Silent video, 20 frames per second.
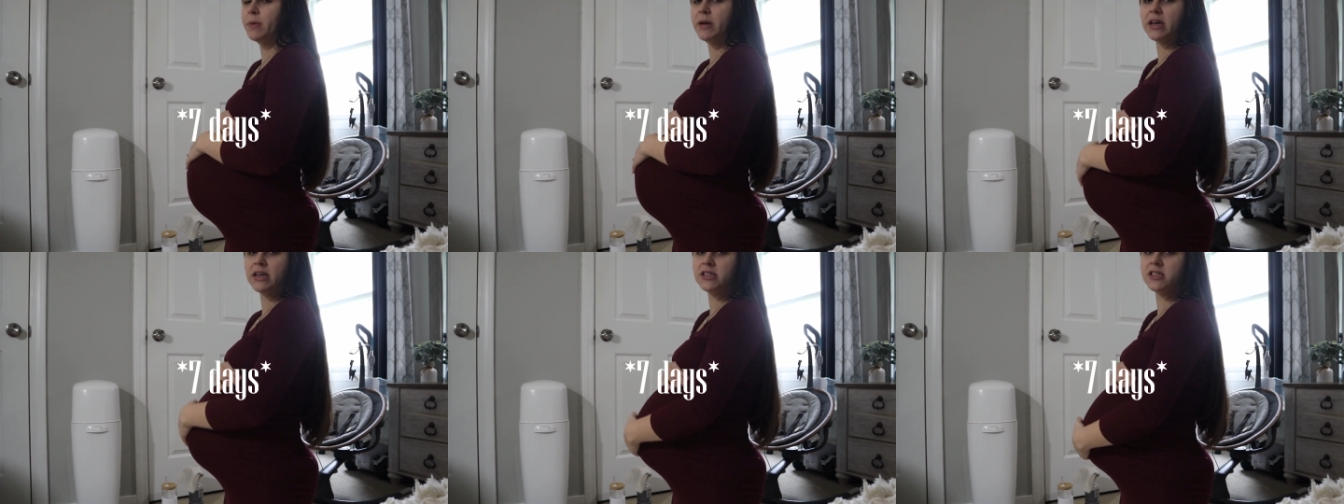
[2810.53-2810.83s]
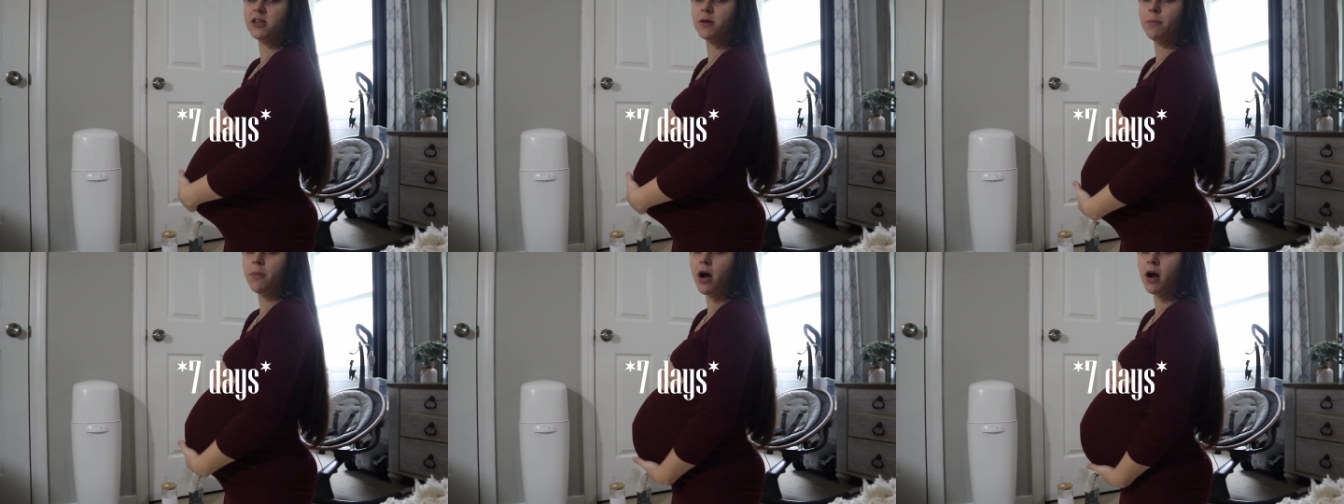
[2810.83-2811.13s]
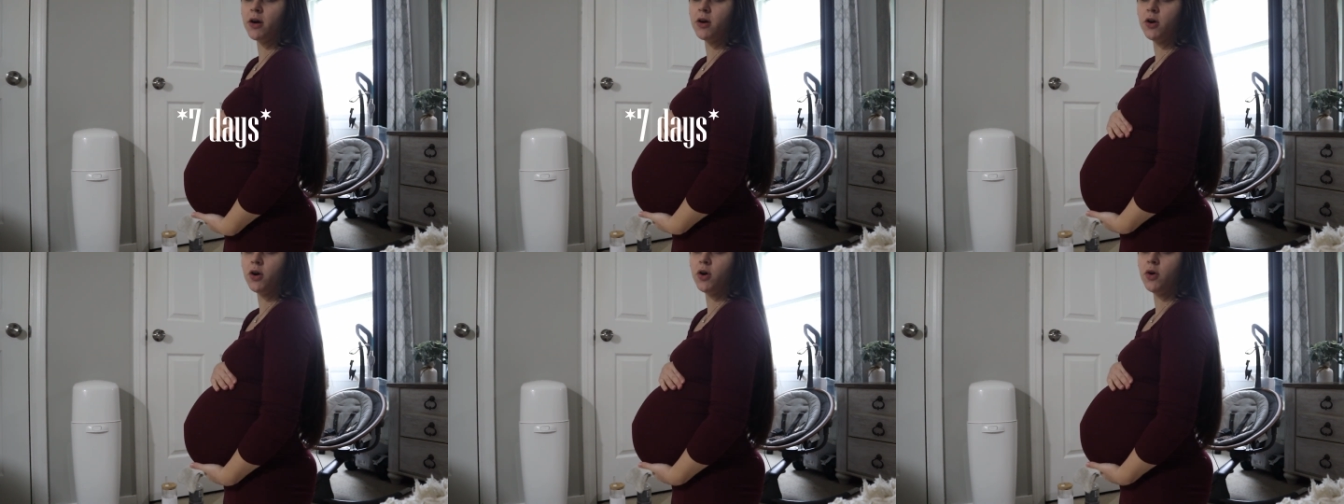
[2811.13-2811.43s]
because
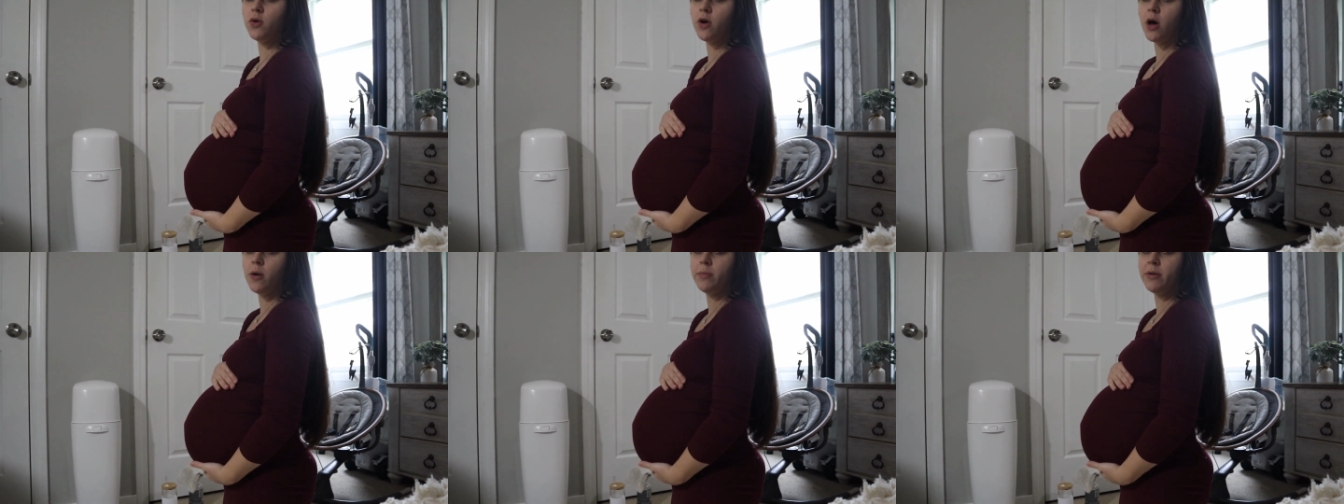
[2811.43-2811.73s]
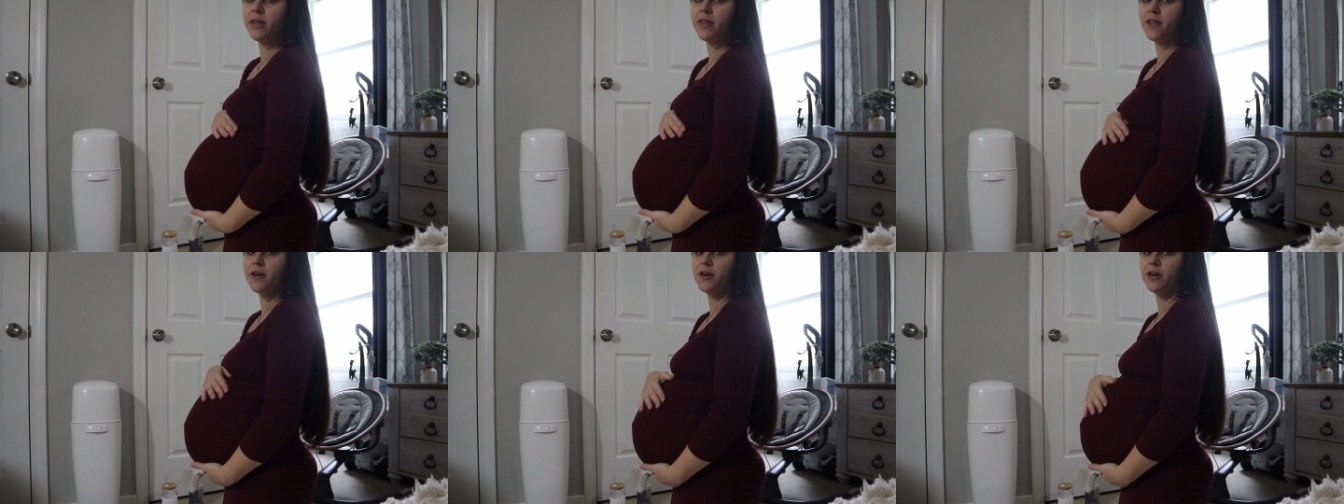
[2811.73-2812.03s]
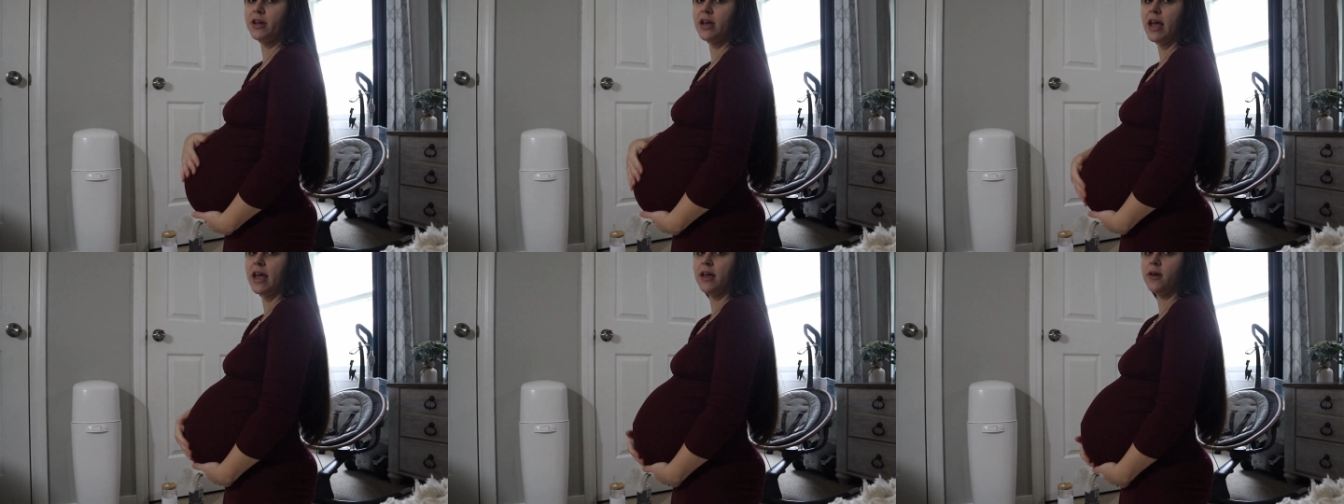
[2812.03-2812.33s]
tomorrow I'll be
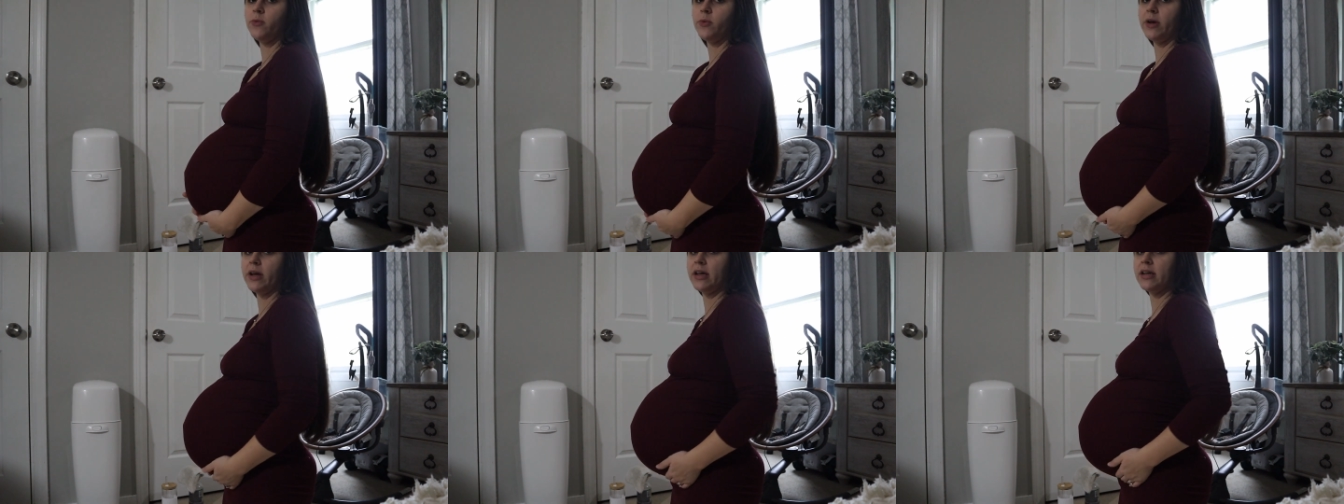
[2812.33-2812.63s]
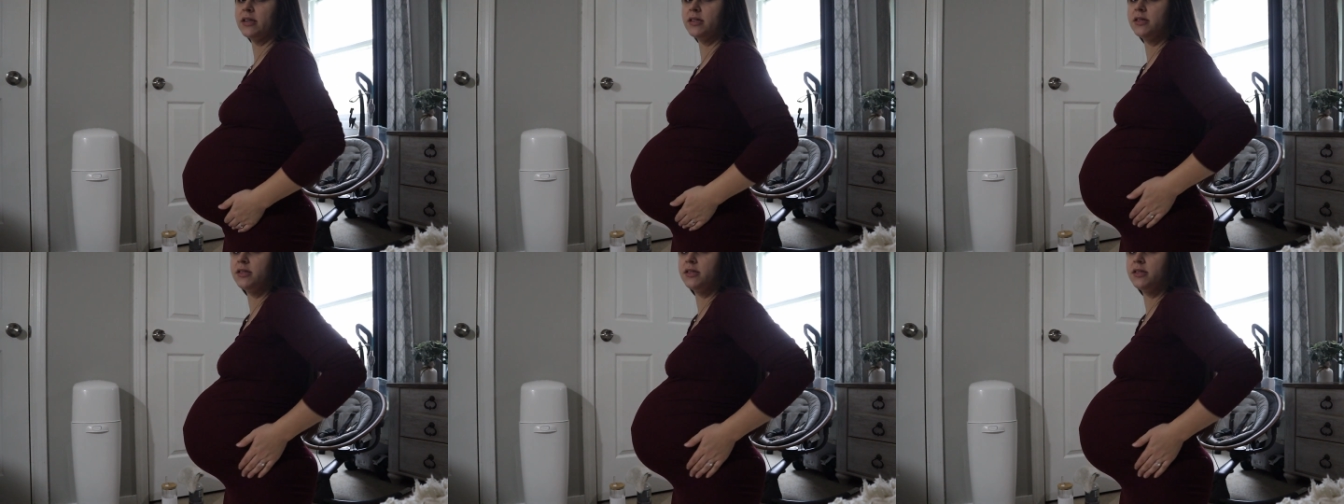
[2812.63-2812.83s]
38 weeks.